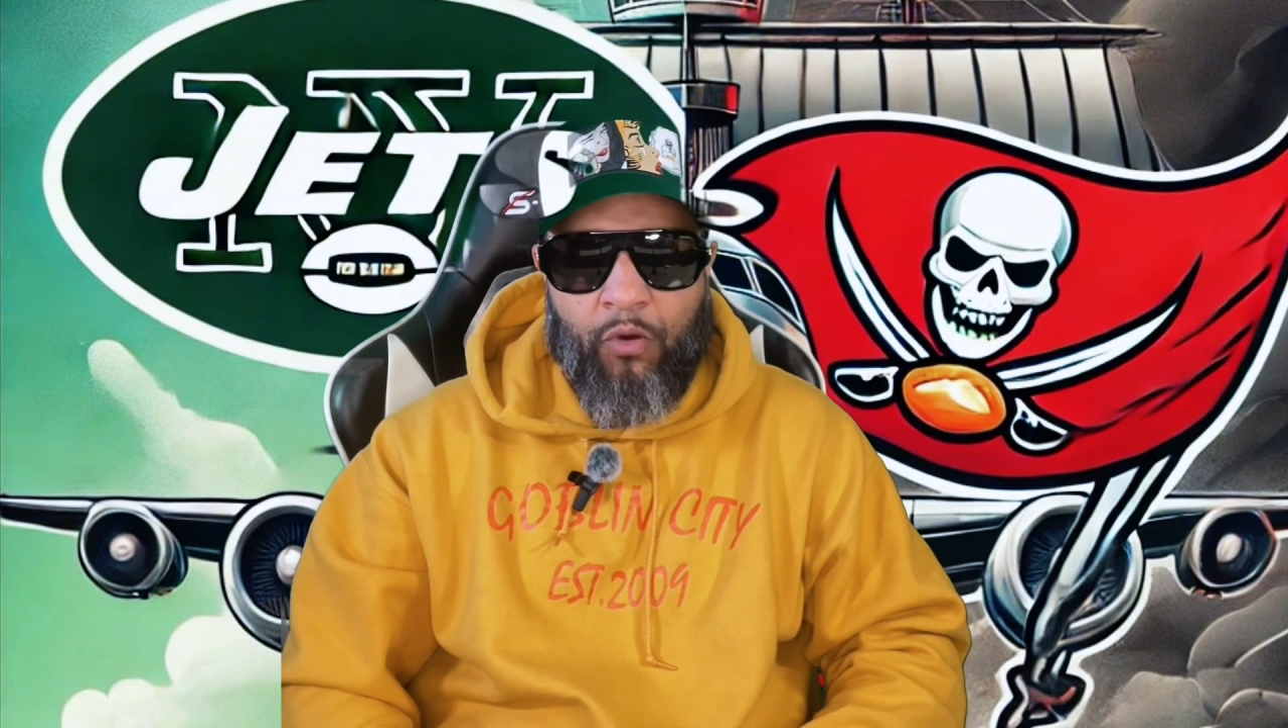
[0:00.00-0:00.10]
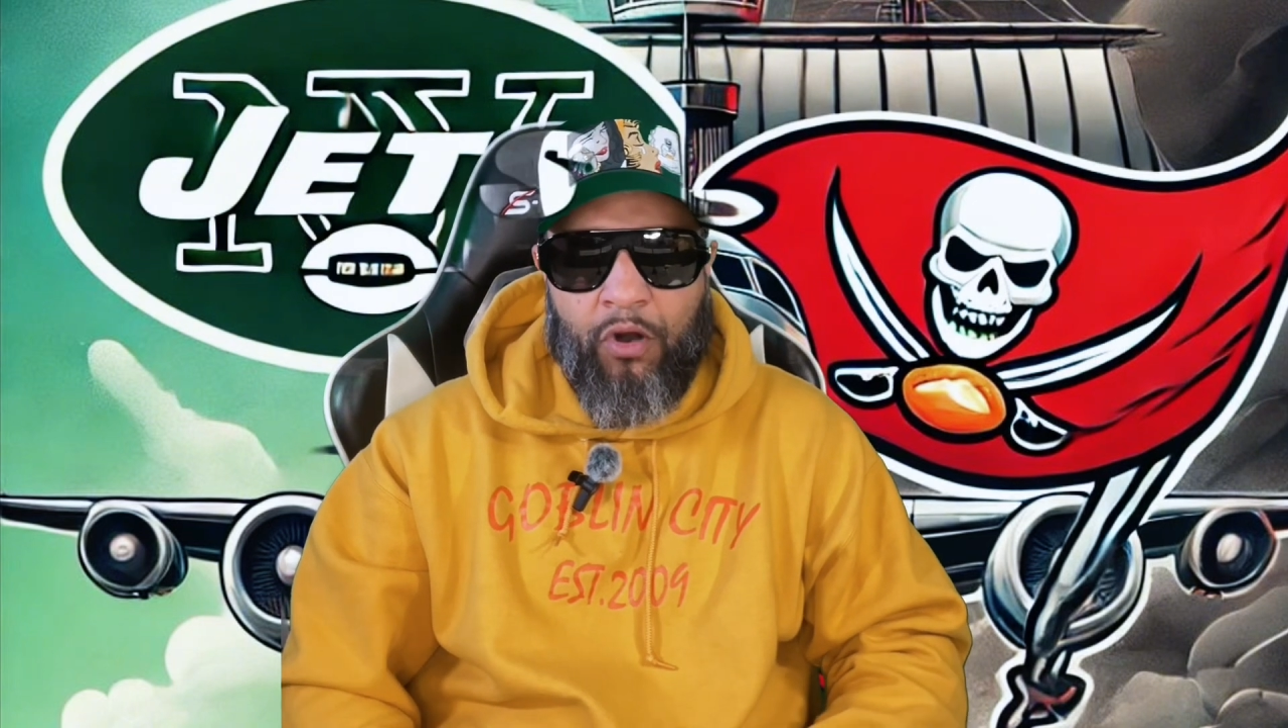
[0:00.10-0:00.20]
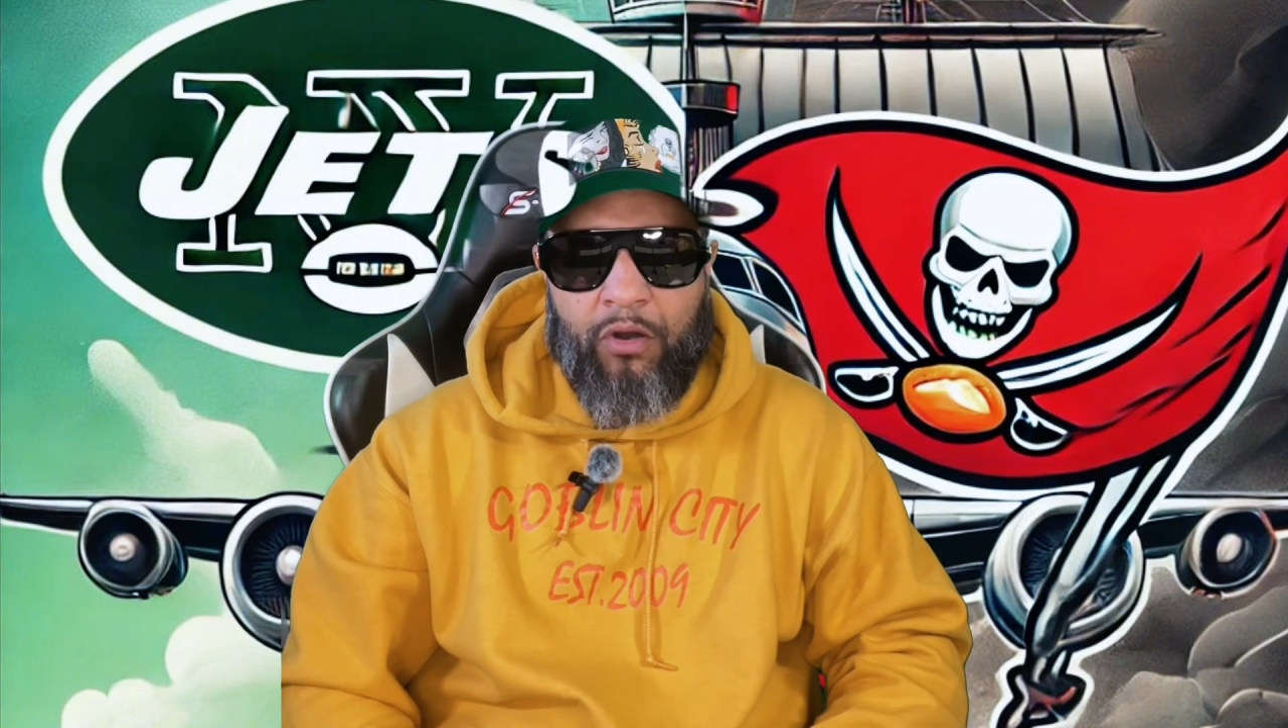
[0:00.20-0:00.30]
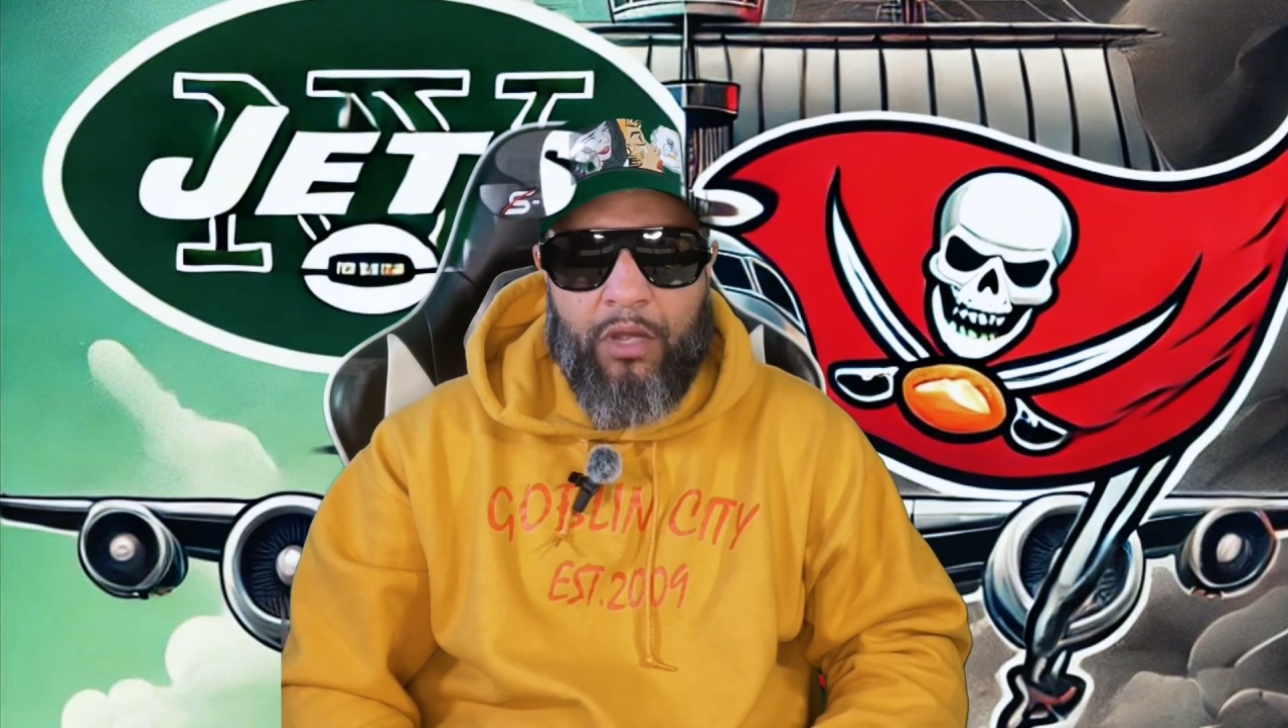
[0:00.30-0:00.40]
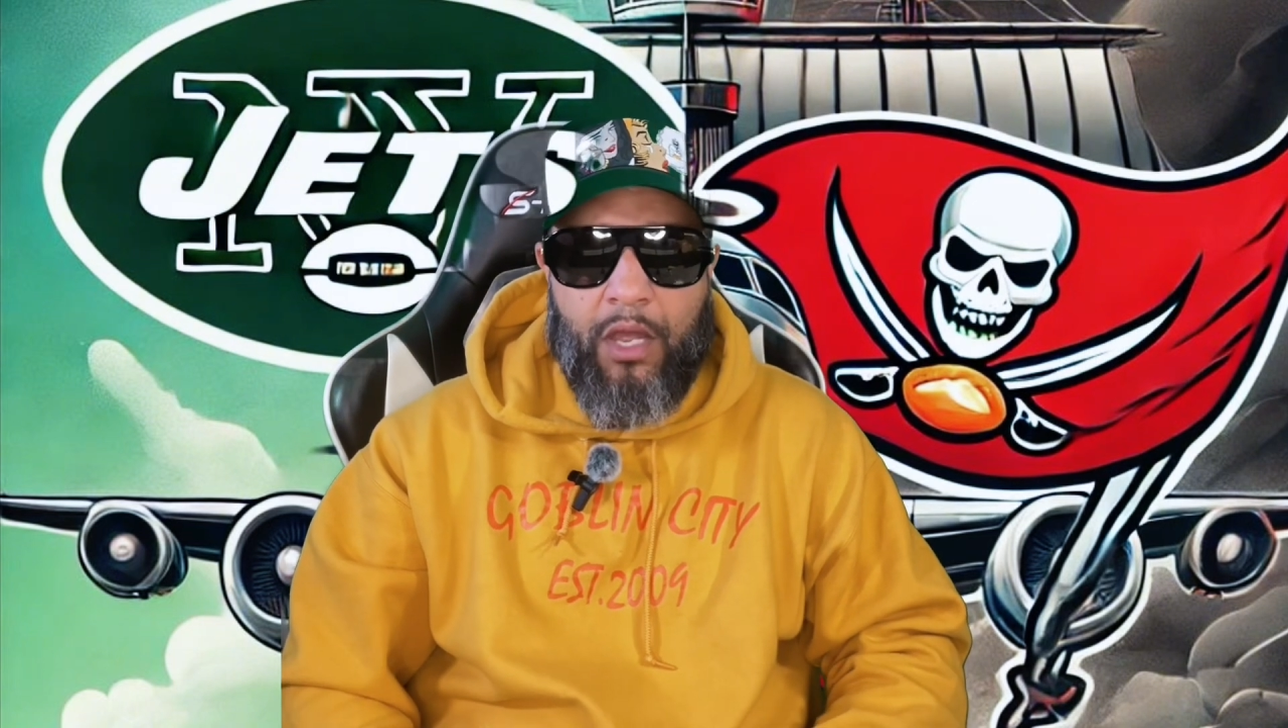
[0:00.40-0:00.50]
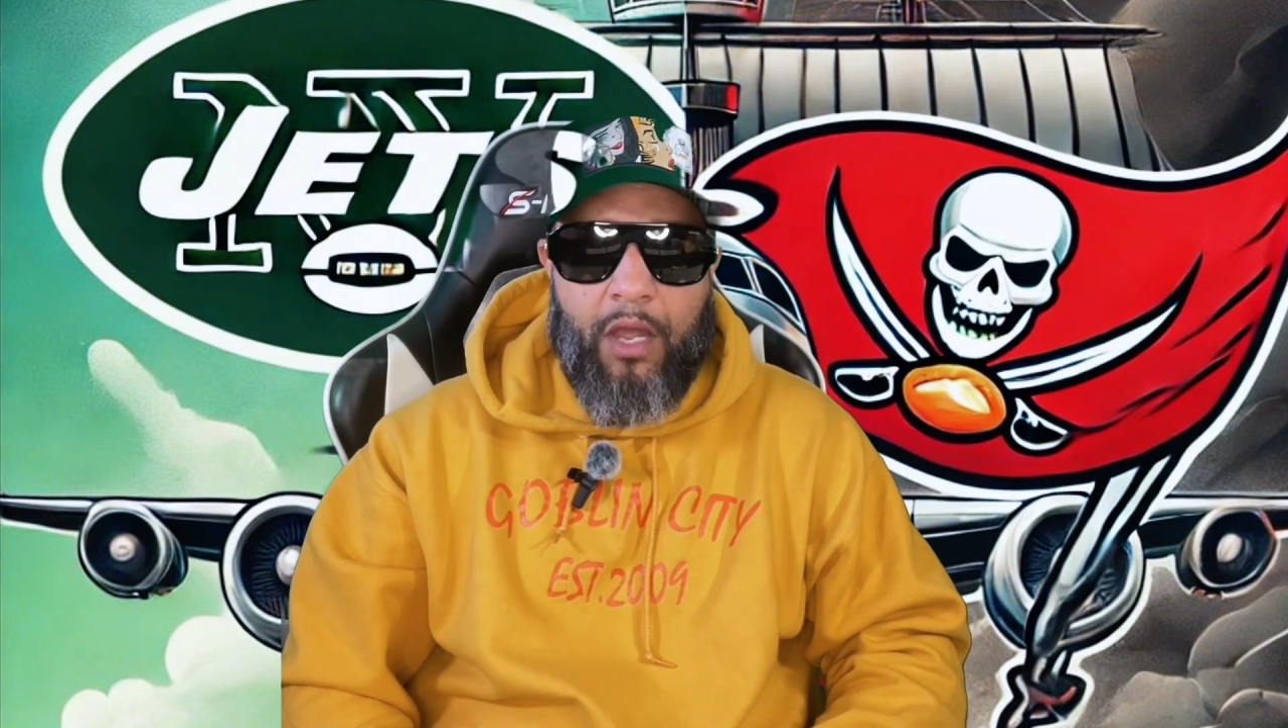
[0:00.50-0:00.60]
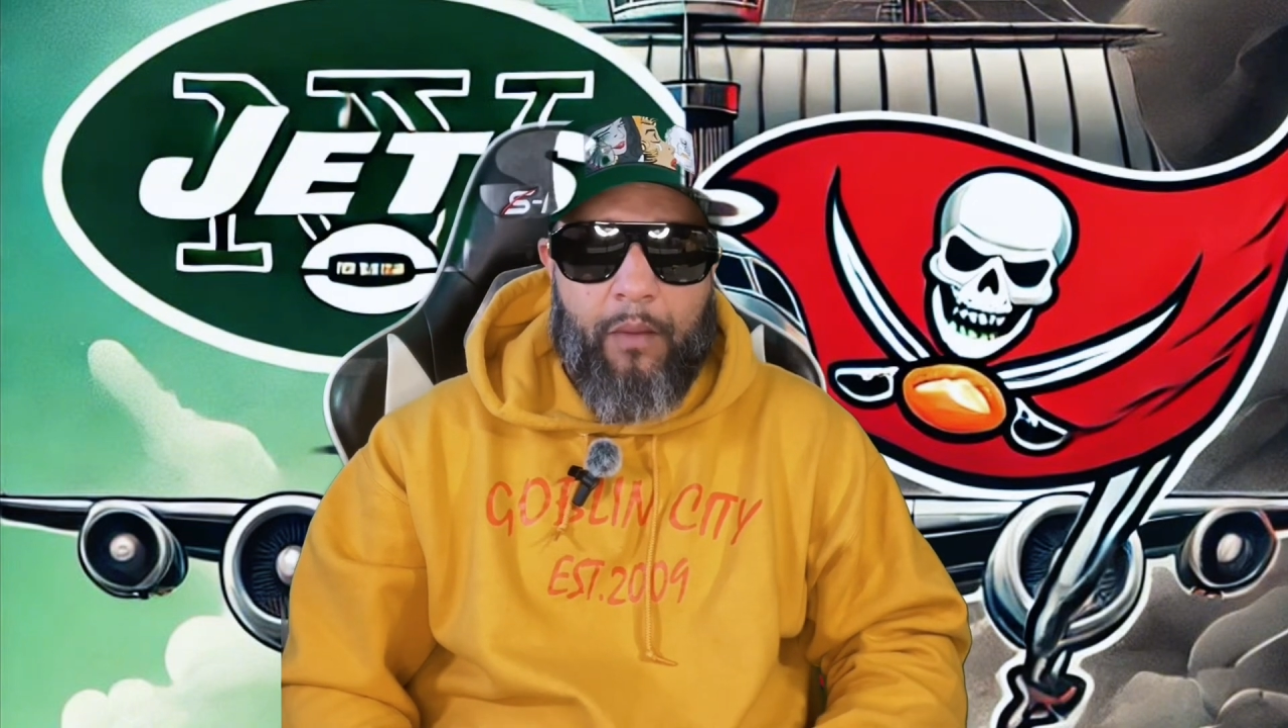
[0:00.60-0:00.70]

wall,